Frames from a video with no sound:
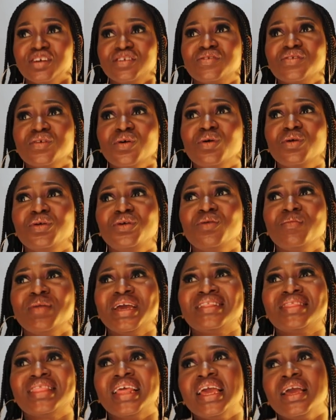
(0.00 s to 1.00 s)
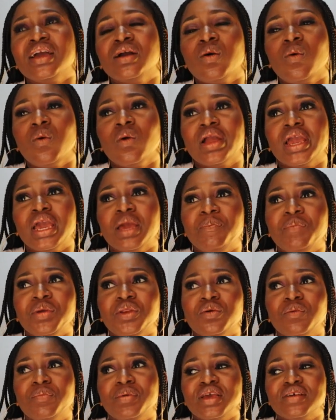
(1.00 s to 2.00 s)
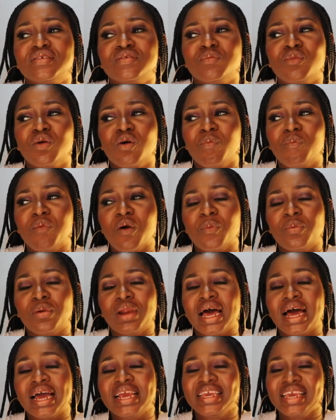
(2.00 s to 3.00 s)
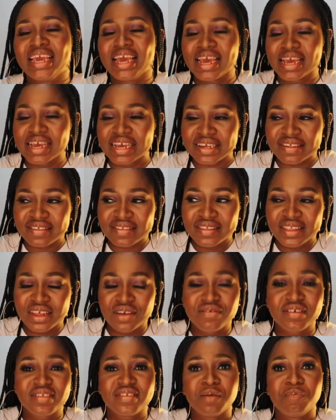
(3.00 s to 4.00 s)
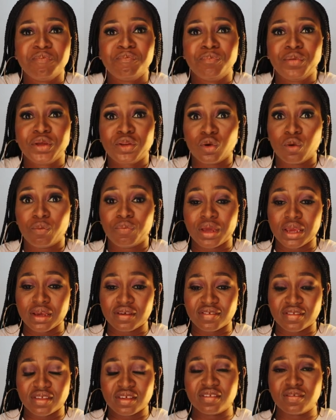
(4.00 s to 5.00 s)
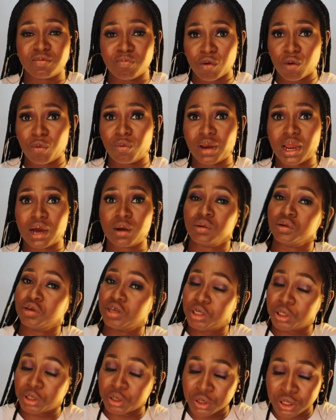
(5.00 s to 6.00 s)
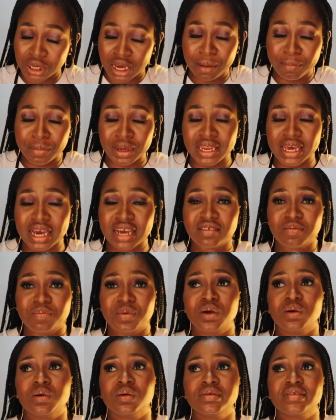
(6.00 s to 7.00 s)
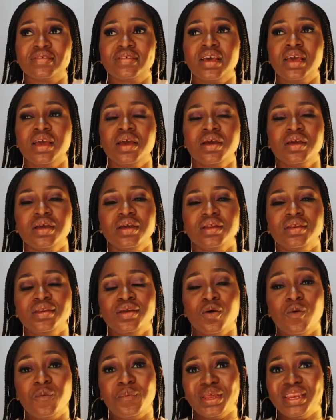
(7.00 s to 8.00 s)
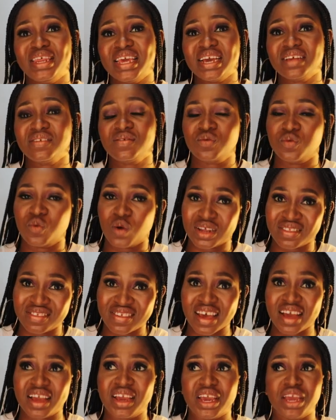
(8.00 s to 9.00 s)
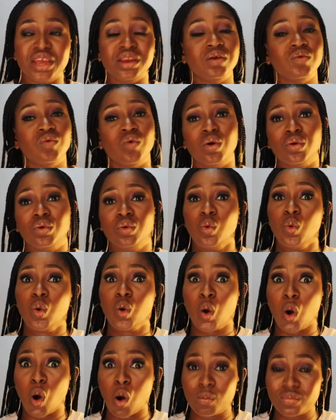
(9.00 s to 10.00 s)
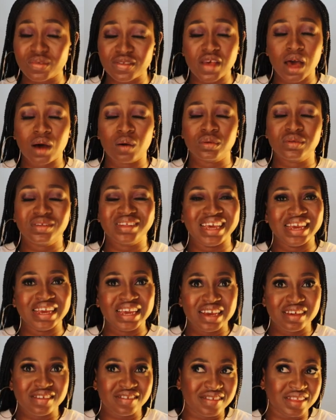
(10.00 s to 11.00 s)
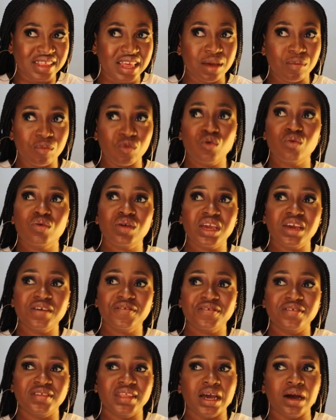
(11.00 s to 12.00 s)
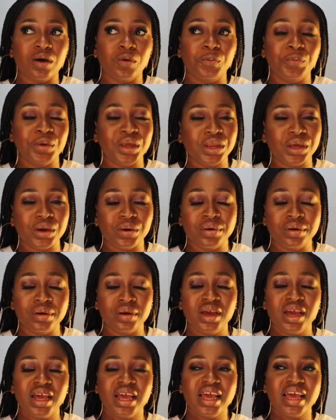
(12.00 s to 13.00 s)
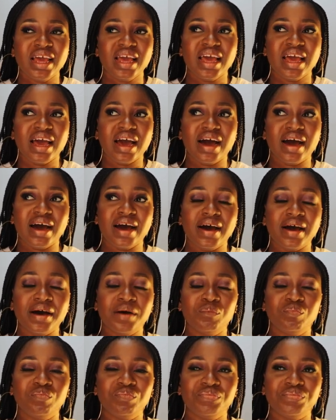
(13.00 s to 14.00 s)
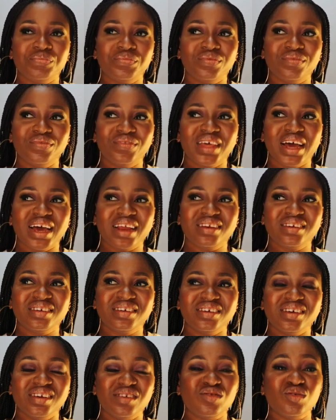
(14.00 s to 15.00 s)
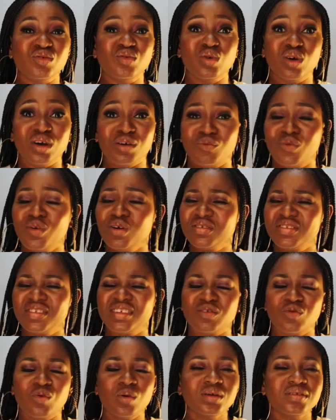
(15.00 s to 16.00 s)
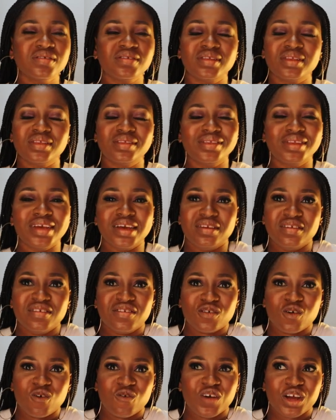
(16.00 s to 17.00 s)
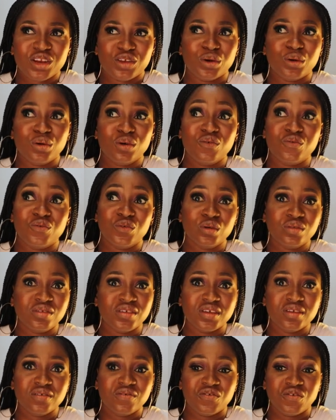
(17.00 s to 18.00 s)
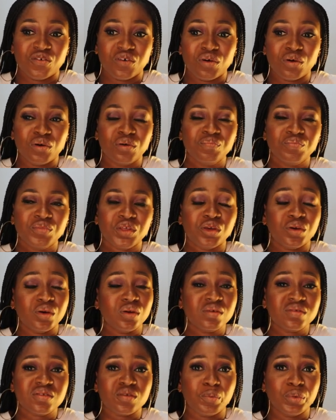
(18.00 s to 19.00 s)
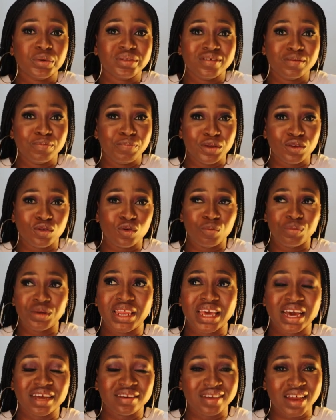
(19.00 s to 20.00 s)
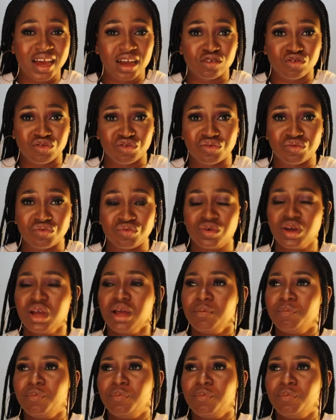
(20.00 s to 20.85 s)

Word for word: So you may think, okay, Peter Obi is more popular. Yes, the reason Peter Obi is this popular on social media is because the Obidients will attack anyone who comes out against them, who gives their opinion um, that is not once once they discovered you're not voting for, you're not supporting Peter they attack you.